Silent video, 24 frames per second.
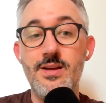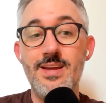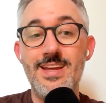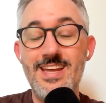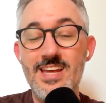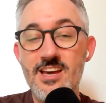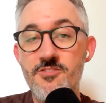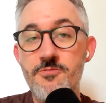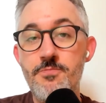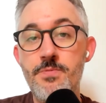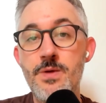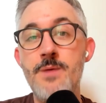
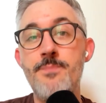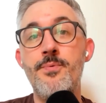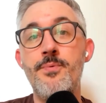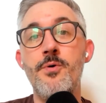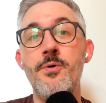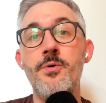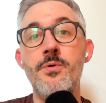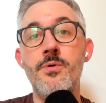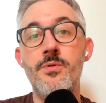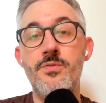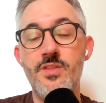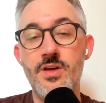give
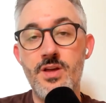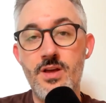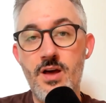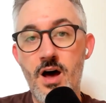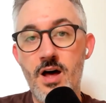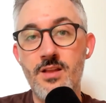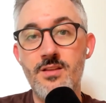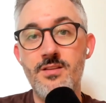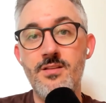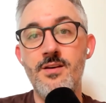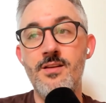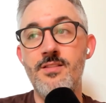people the
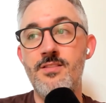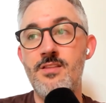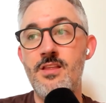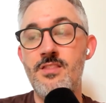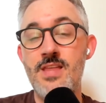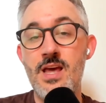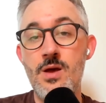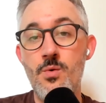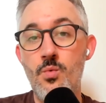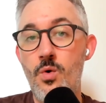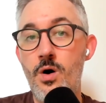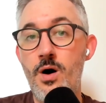content that
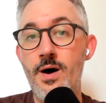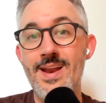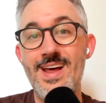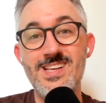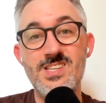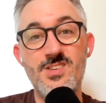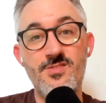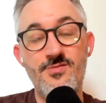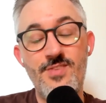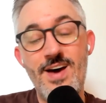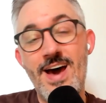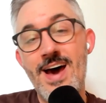they want
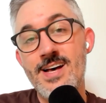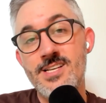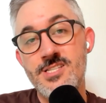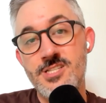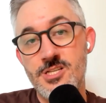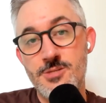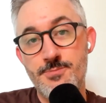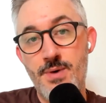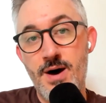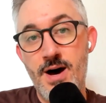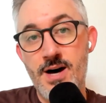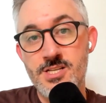as fast
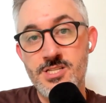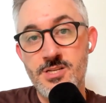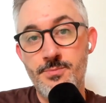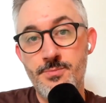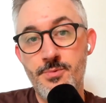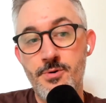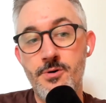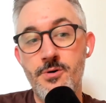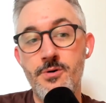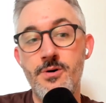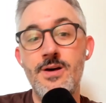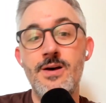as
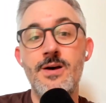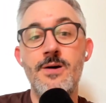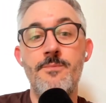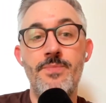possible.